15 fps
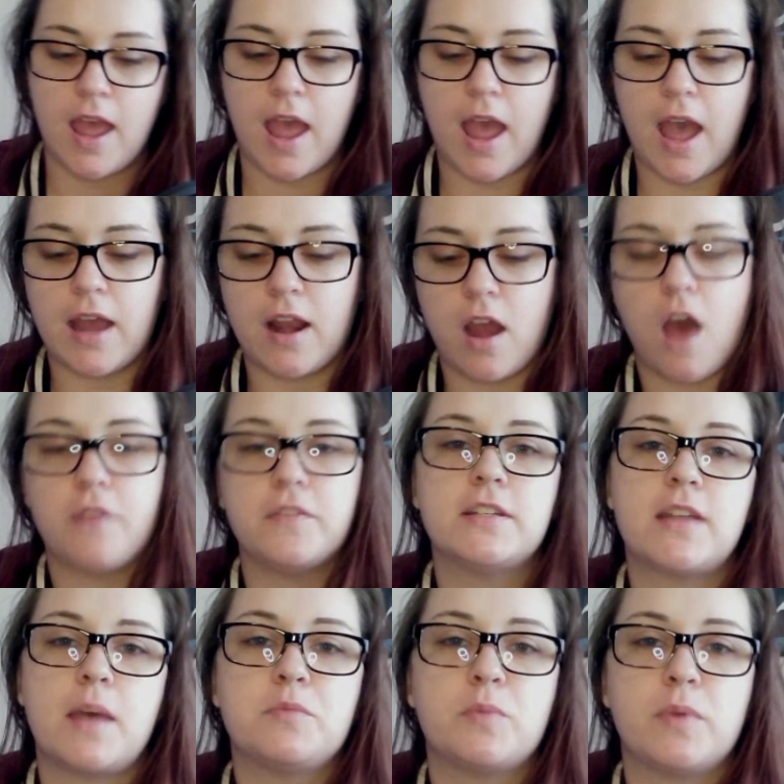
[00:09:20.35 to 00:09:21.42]
And
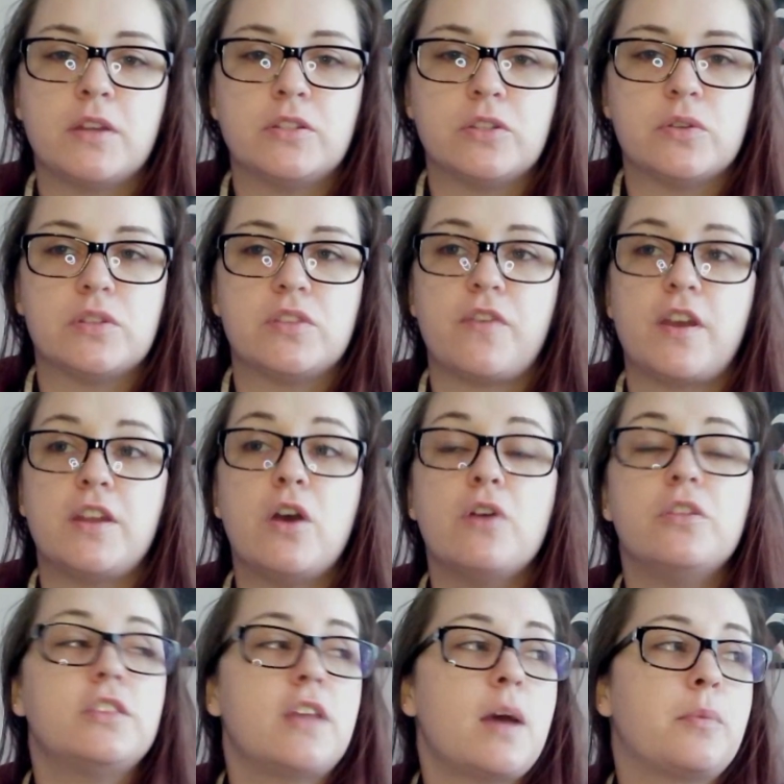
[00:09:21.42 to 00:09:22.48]
oftentimes what I'll do is, if I know
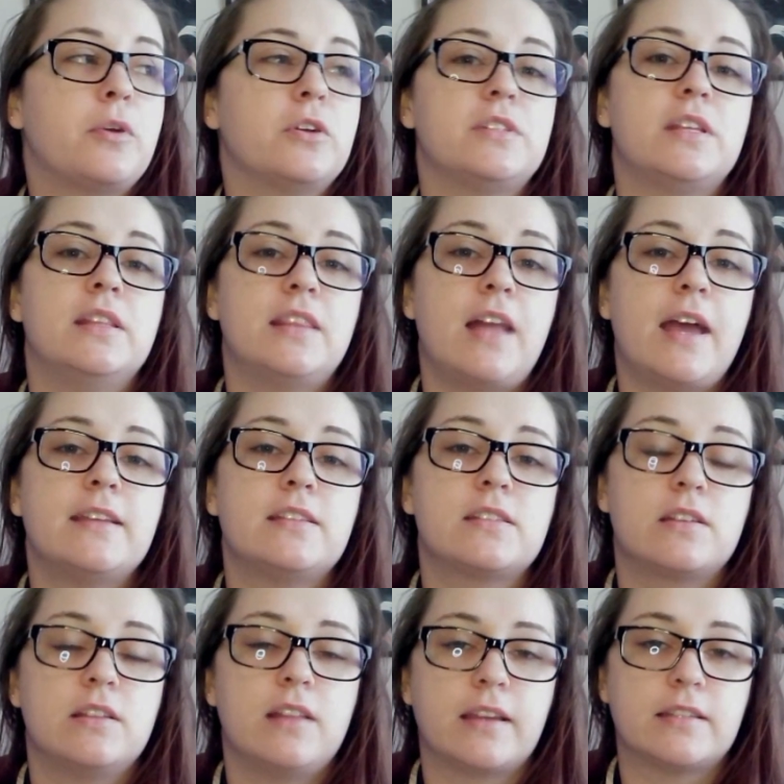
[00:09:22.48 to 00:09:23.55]
that that person likes
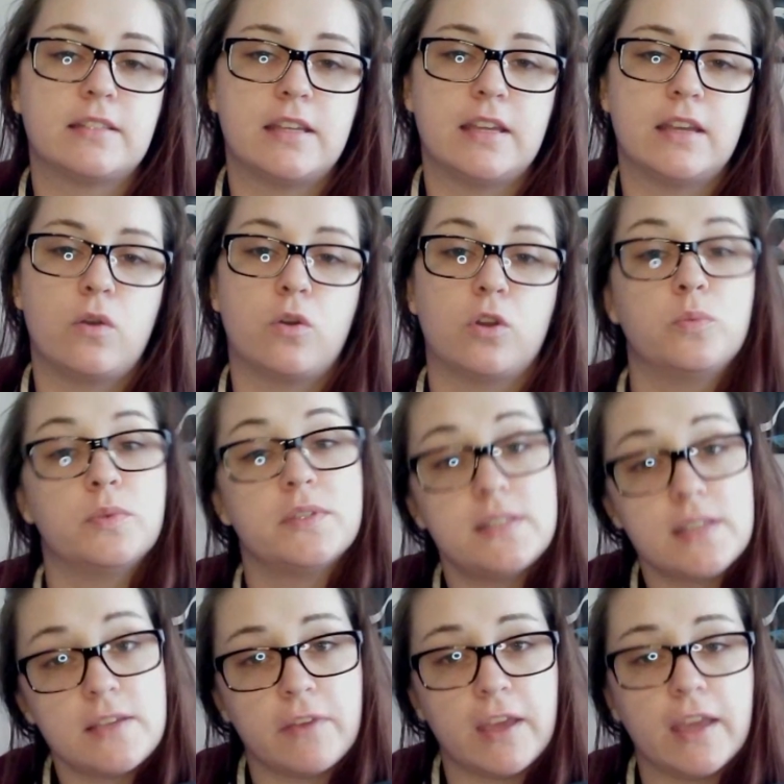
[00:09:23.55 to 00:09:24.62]
collecting or
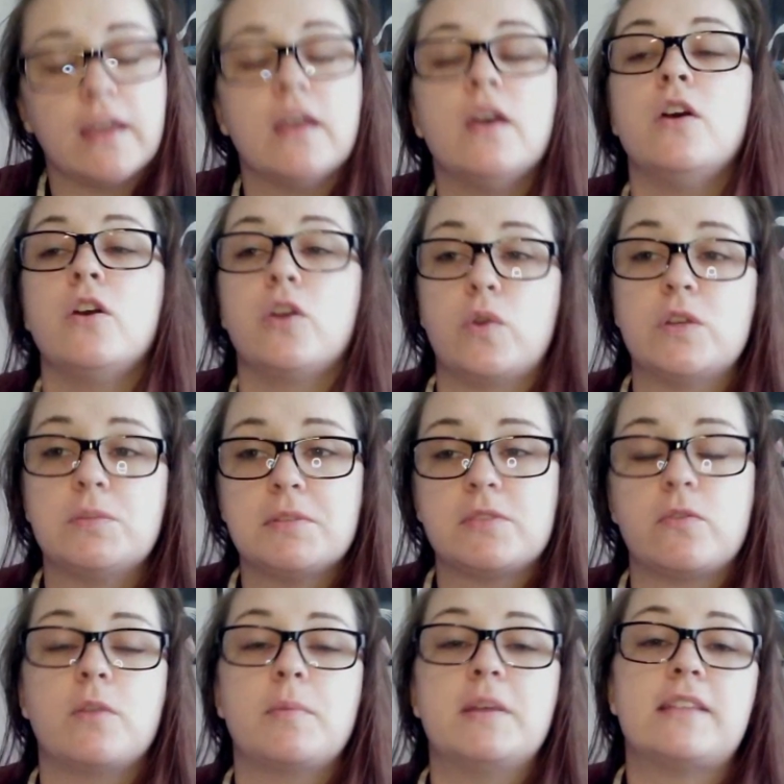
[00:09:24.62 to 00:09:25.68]
receiving Christmas
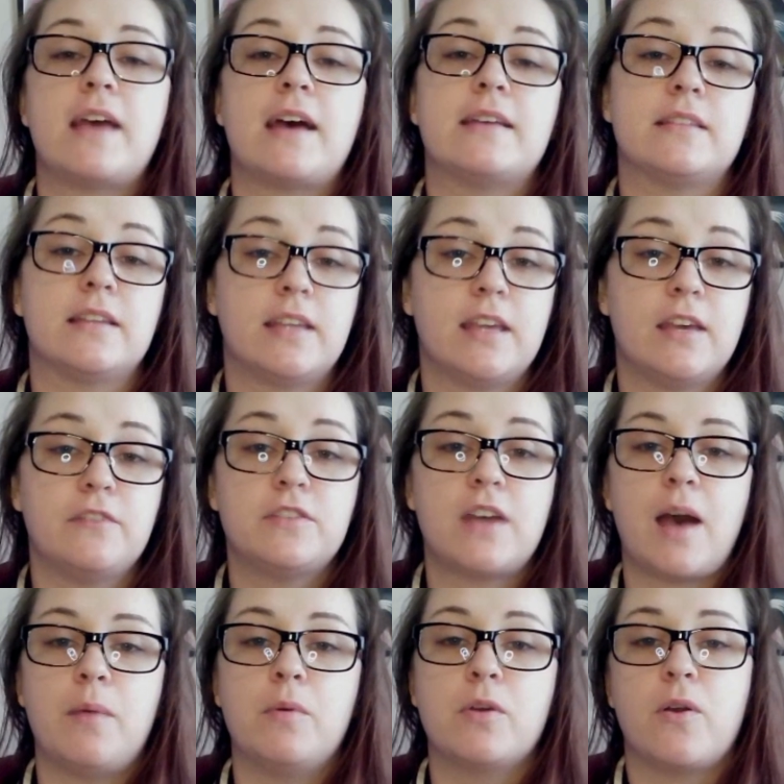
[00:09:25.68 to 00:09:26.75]
ornaments as a gift,
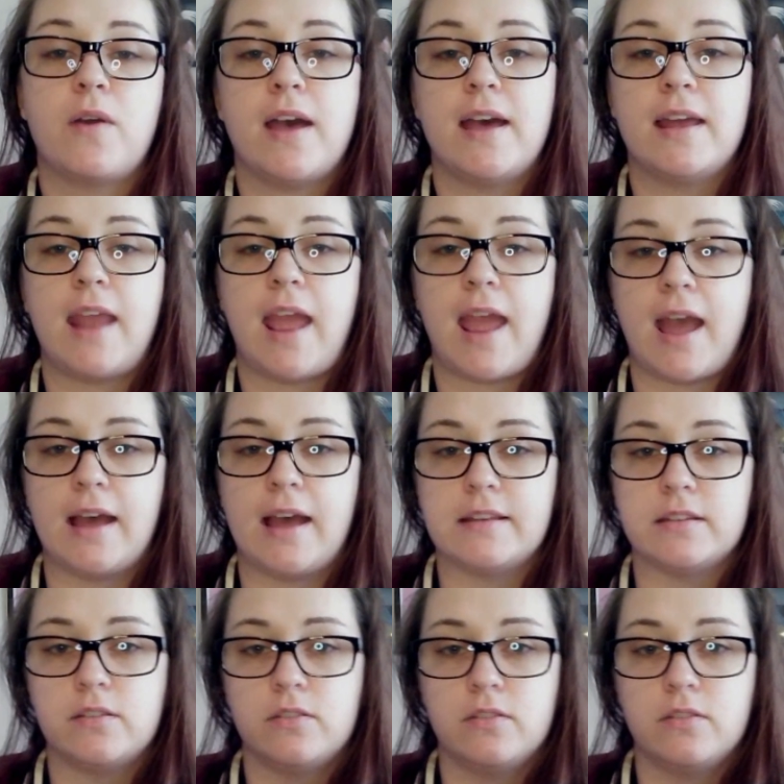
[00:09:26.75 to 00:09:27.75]
I will go ahead and